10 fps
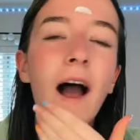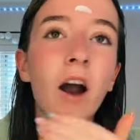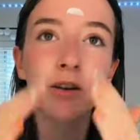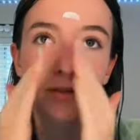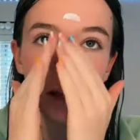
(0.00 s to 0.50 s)

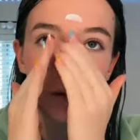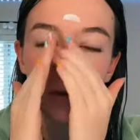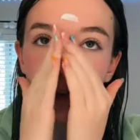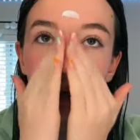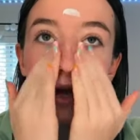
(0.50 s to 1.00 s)
Our flight
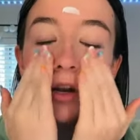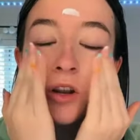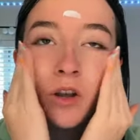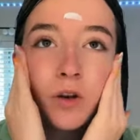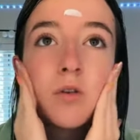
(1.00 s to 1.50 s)
was at
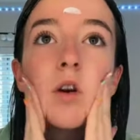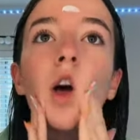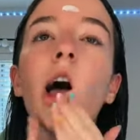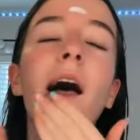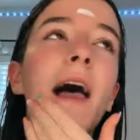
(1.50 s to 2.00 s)

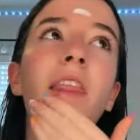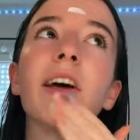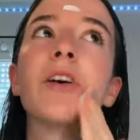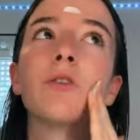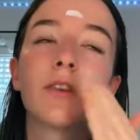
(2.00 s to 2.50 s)
noon, and
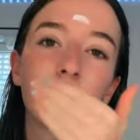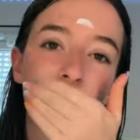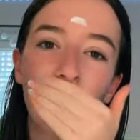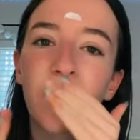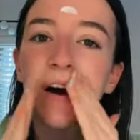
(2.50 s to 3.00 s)
then it was a
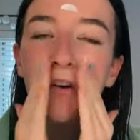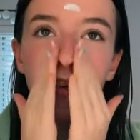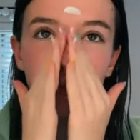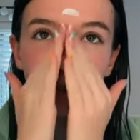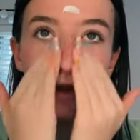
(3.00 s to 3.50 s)

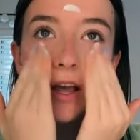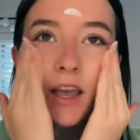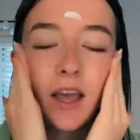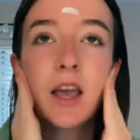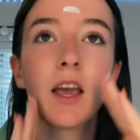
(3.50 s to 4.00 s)
4-hour
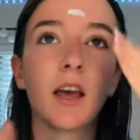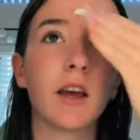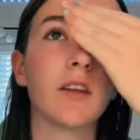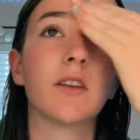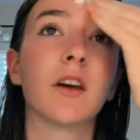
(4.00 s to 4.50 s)
flight
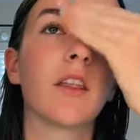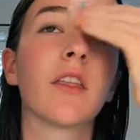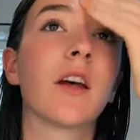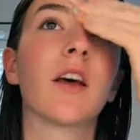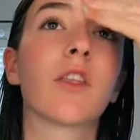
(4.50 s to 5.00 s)
and
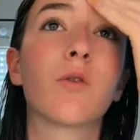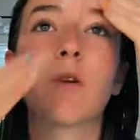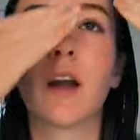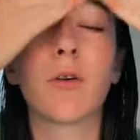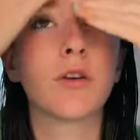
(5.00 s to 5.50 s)
then a
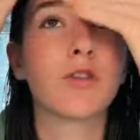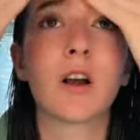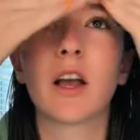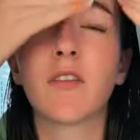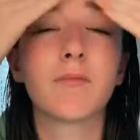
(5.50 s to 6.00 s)
3-hour
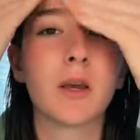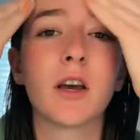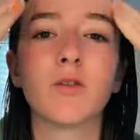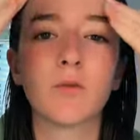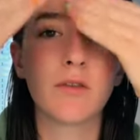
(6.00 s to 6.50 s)
drive
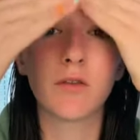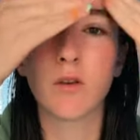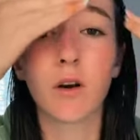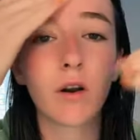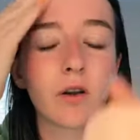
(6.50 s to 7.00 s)
because we
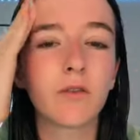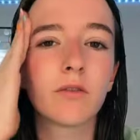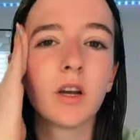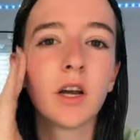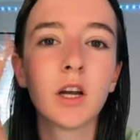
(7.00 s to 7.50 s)
flew out
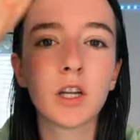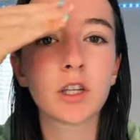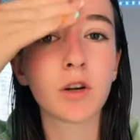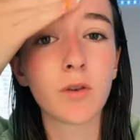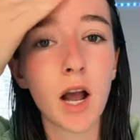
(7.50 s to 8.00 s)
of
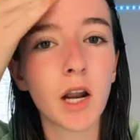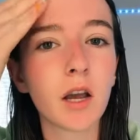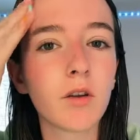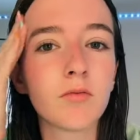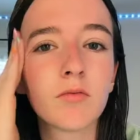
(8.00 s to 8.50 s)
Toronto.